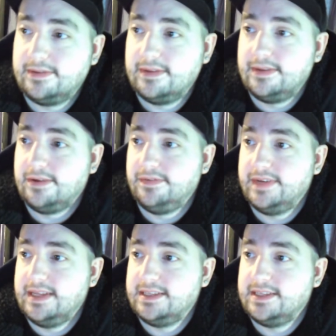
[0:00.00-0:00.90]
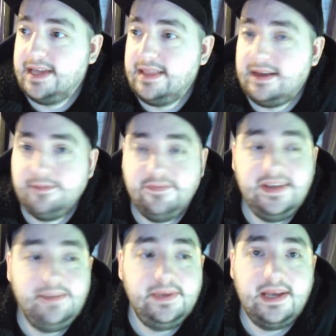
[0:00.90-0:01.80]
Don't forget to get that
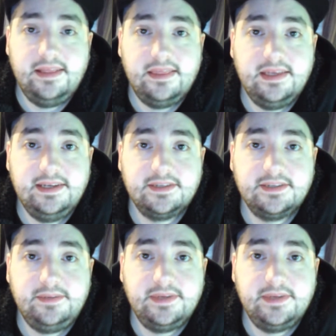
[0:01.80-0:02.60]
VPN thing as well,